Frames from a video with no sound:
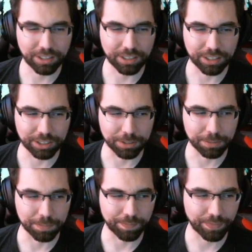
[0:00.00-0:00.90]

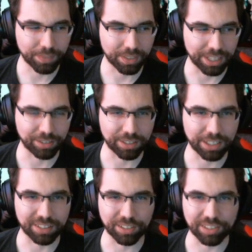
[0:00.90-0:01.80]
So
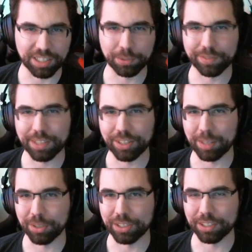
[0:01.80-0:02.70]
that's an example of how
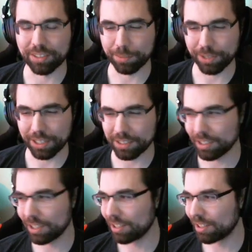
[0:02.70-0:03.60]
that money gets applied.
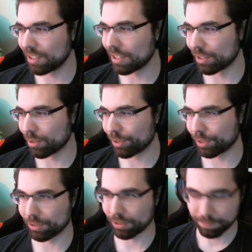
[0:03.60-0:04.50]
Another
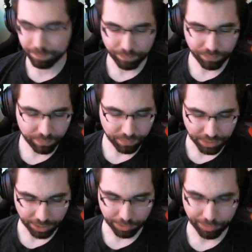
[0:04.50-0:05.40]
thing
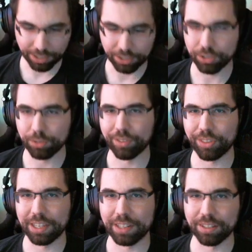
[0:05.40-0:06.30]
that we want to do with
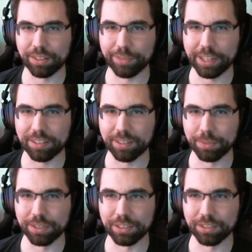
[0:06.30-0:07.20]
that is find
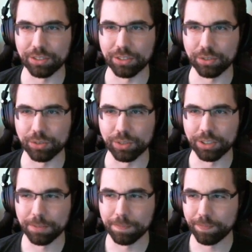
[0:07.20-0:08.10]
somebody to do
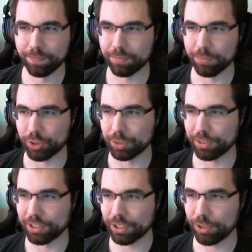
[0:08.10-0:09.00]

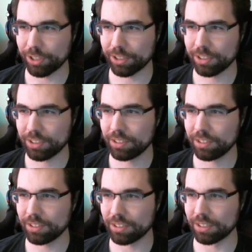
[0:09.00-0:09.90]
multiplayer coding,
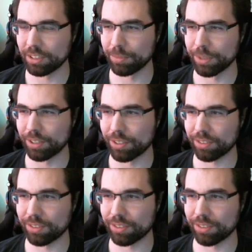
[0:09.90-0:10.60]
because